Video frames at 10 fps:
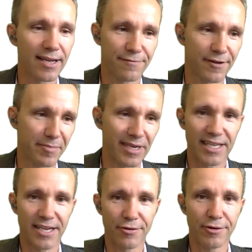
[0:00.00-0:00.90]
I
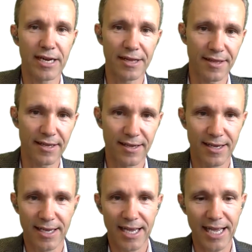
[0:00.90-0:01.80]
fundamentally agree. I think
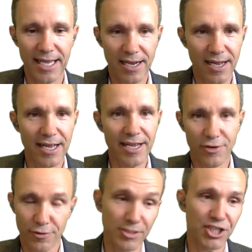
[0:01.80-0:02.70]
AI
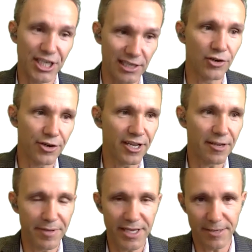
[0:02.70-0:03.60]
or machine
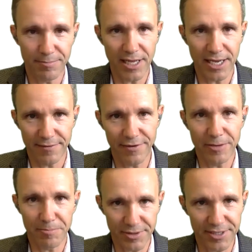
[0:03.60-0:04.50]
learning being applied to very
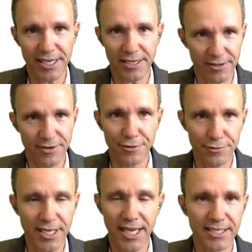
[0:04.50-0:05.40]
particular
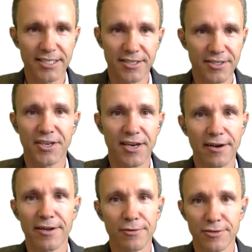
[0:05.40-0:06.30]
use cases and
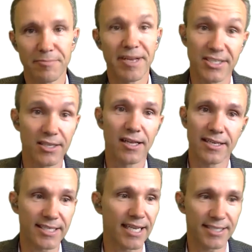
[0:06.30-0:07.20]
scenarios makes a lot
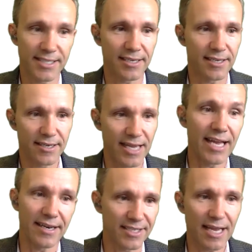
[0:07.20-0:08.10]
of sense
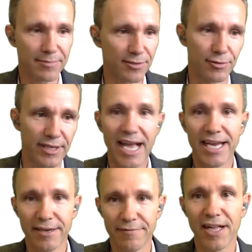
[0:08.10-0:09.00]
and is absolutely
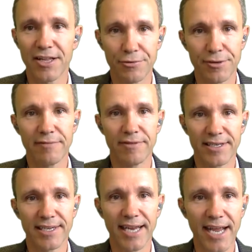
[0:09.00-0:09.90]
adding value even
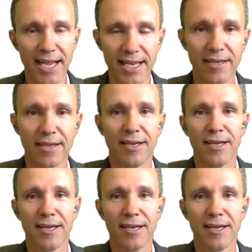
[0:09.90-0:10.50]
today.